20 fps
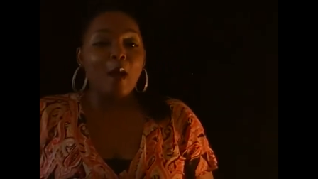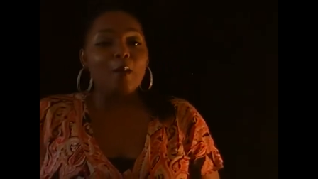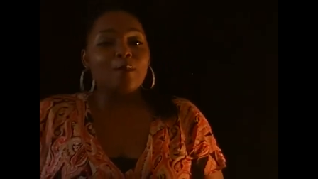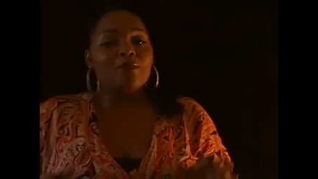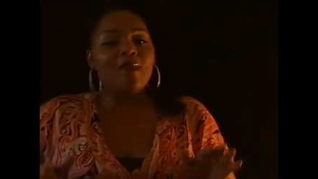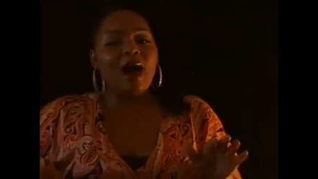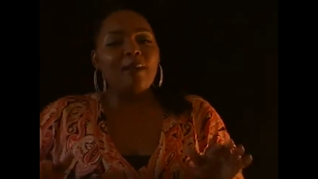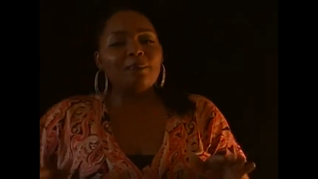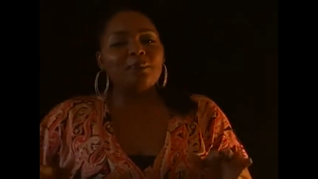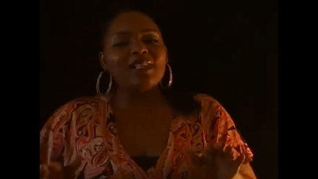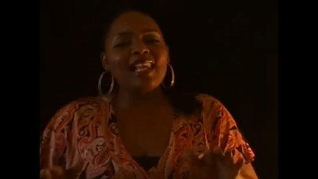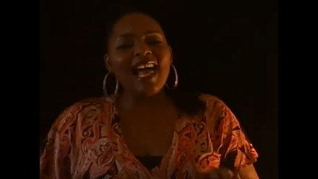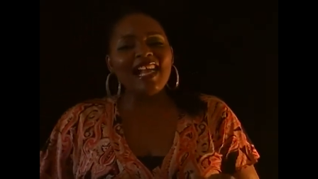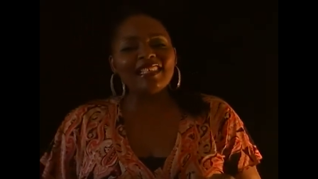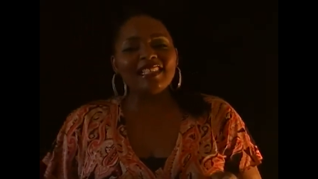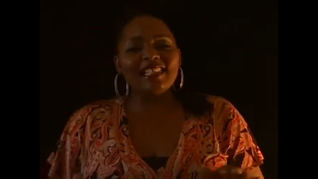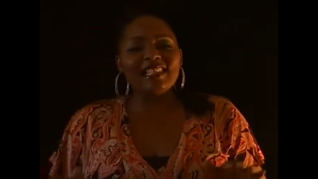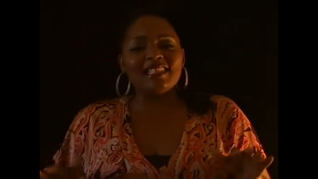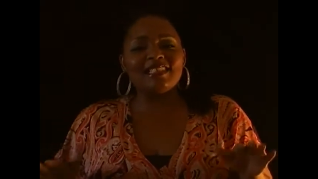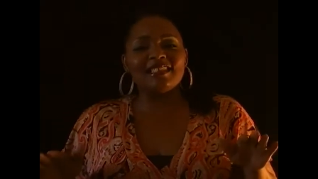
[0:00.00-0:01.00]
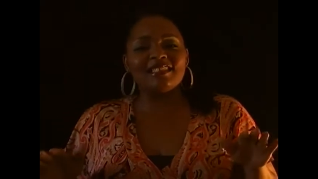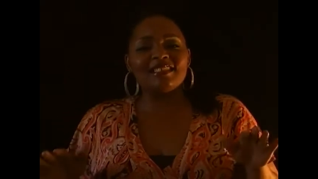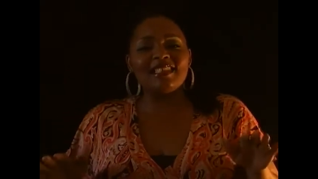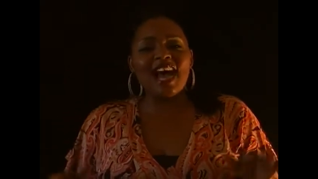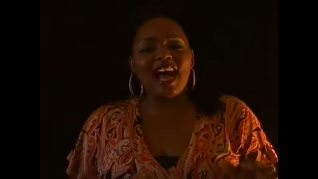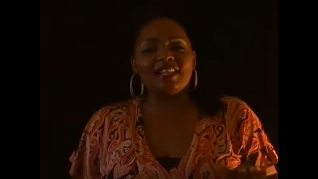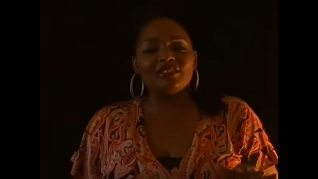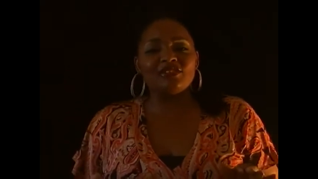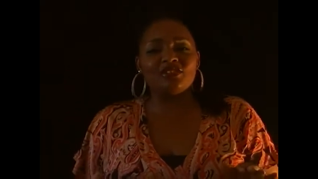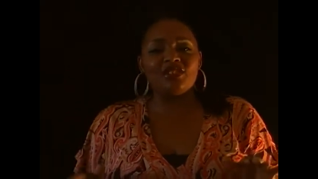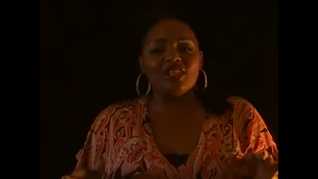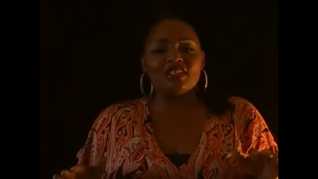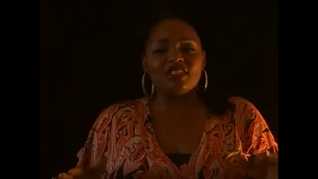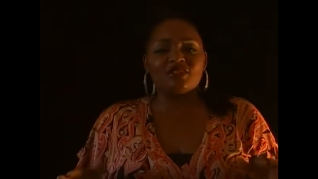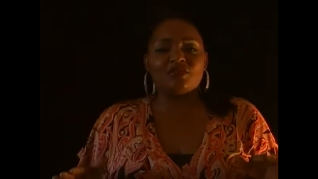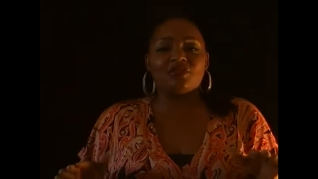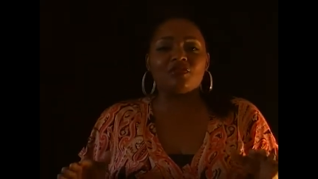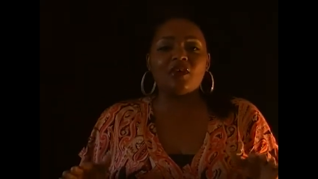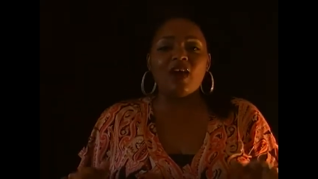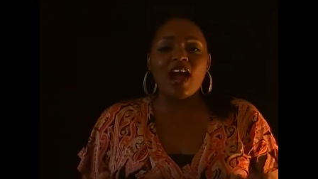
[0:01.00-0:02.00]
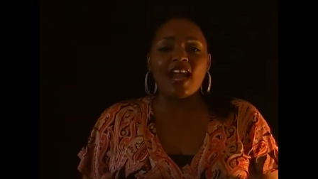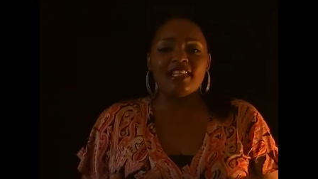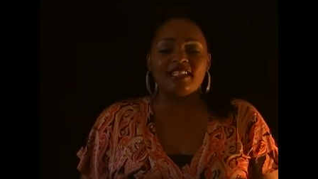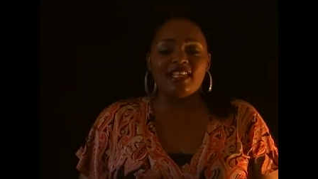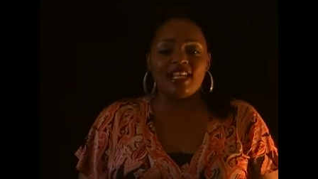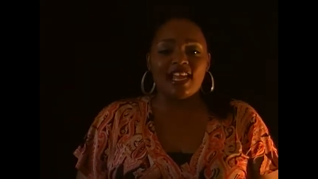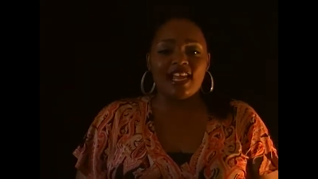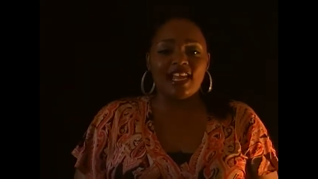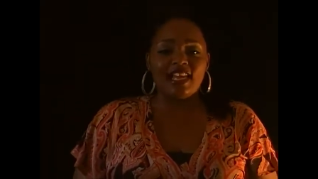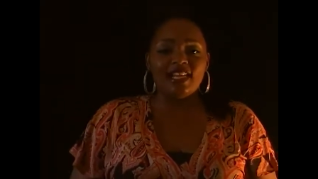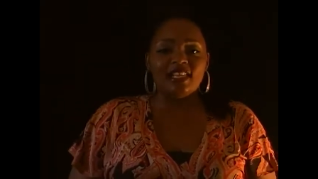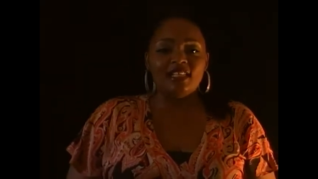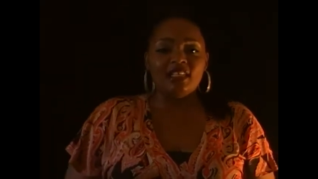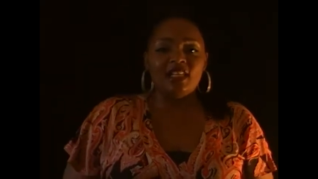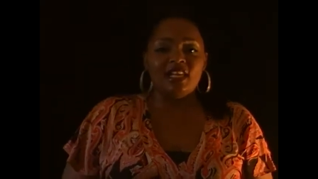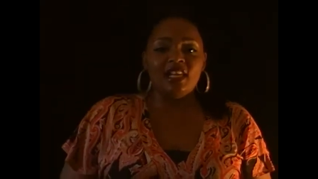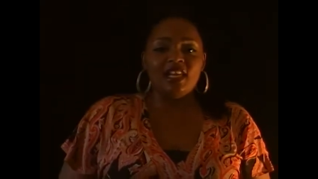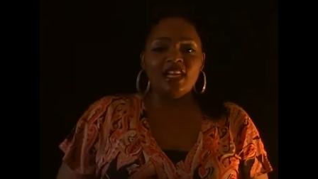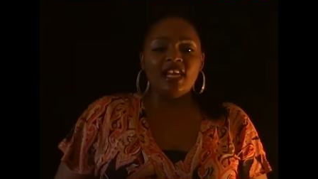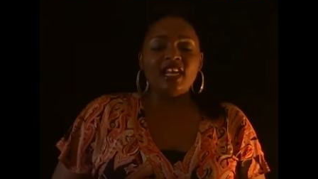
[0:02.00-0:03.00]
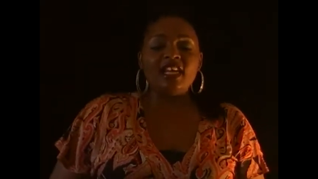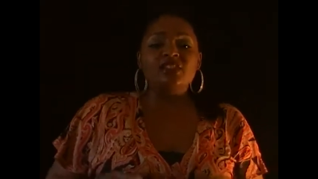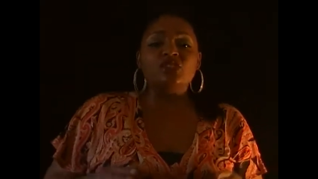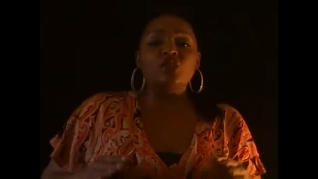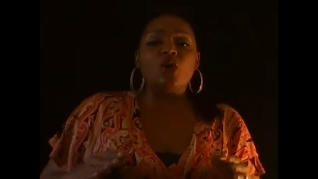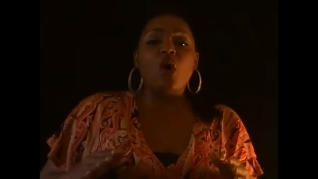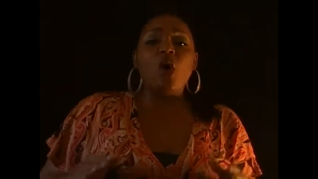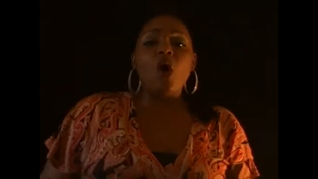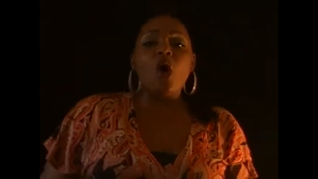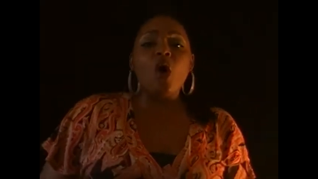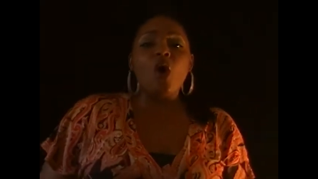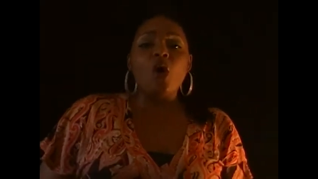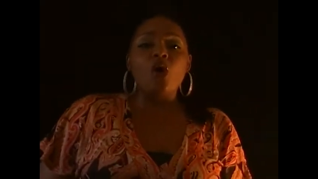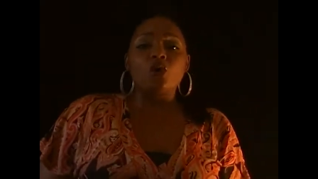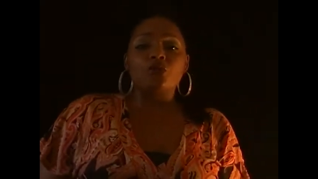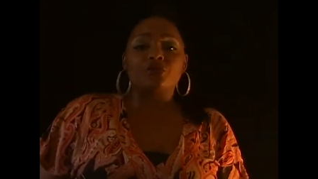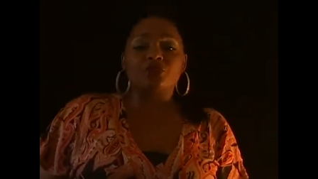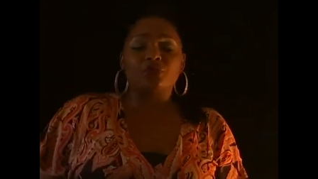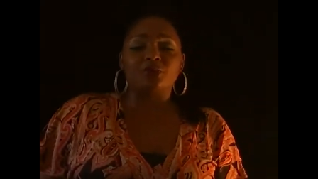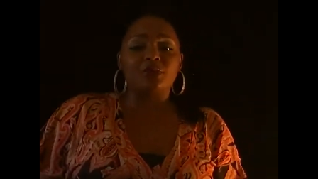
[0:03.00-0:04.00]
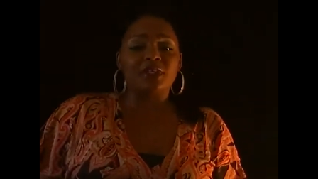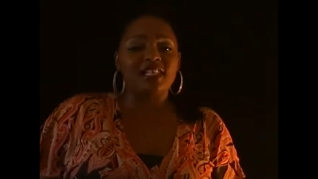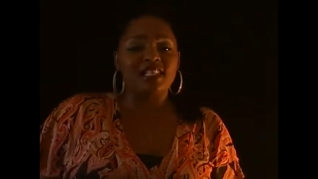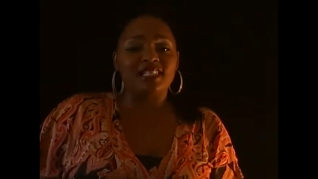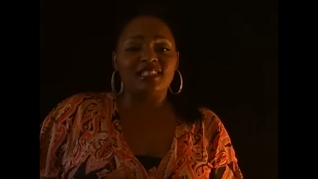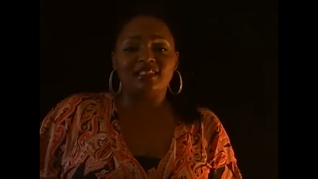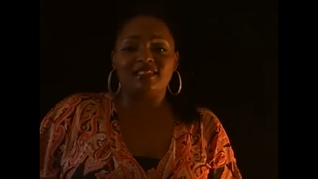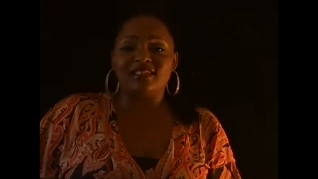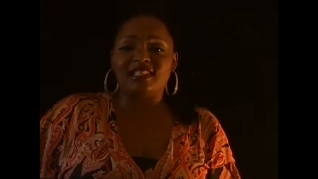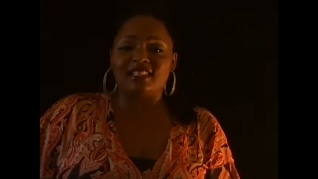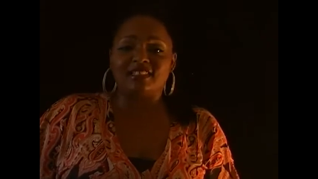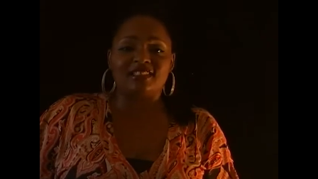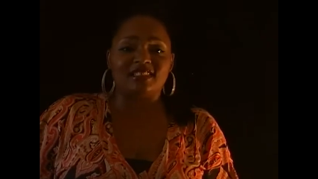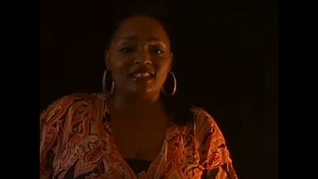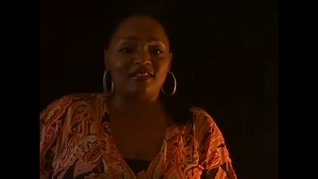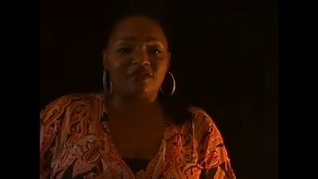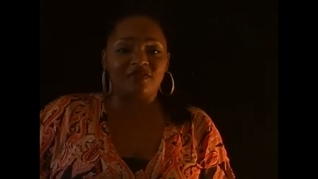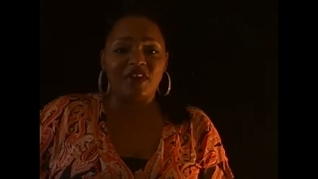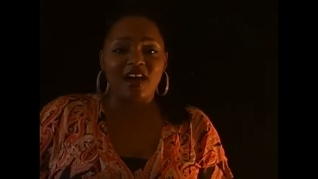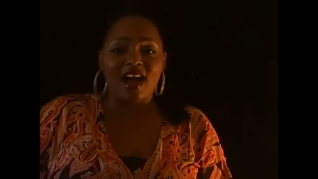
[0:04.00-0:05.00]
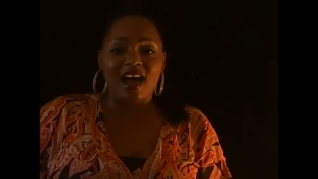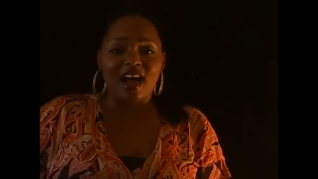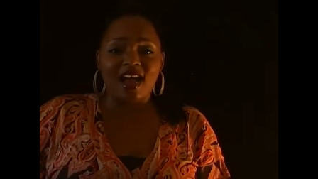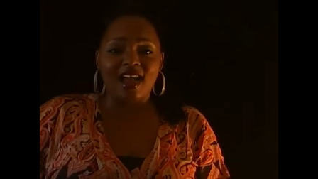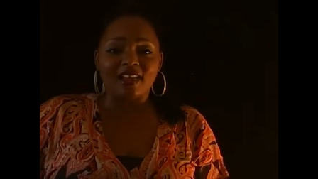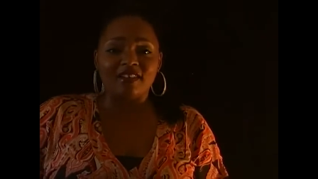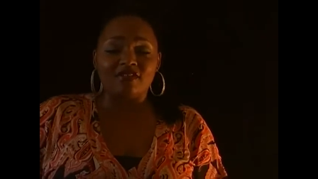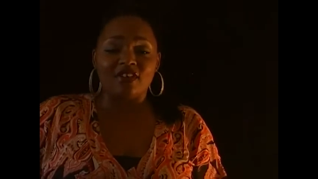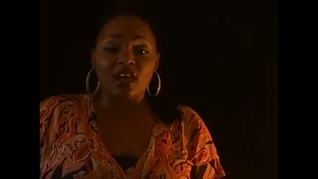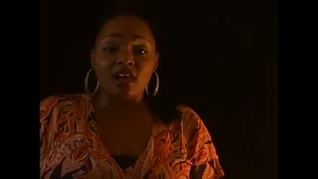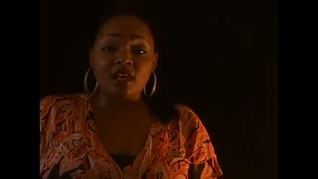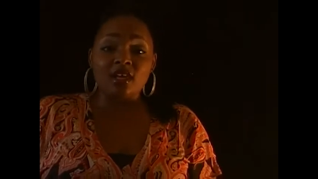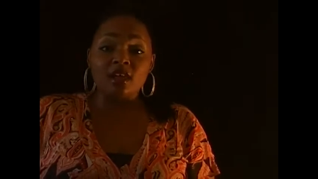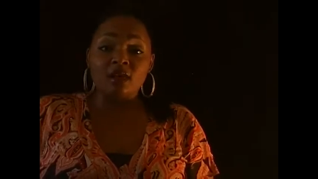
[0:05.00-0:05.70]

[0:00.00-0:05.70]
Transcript: My black is not just Friday, it's all three sixty-five.